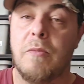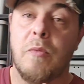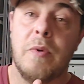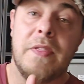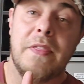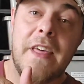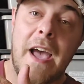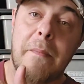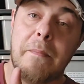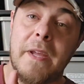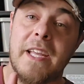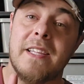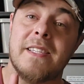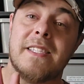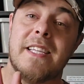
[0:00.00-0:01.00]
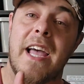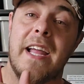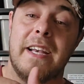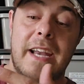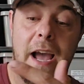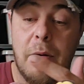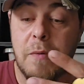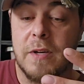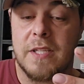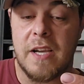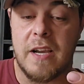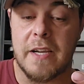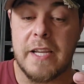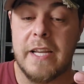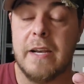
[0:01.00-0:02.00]
With that being said, now we're
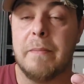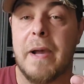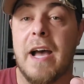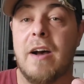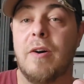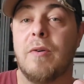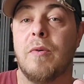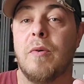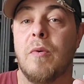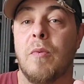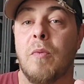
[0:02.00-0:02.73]
talking about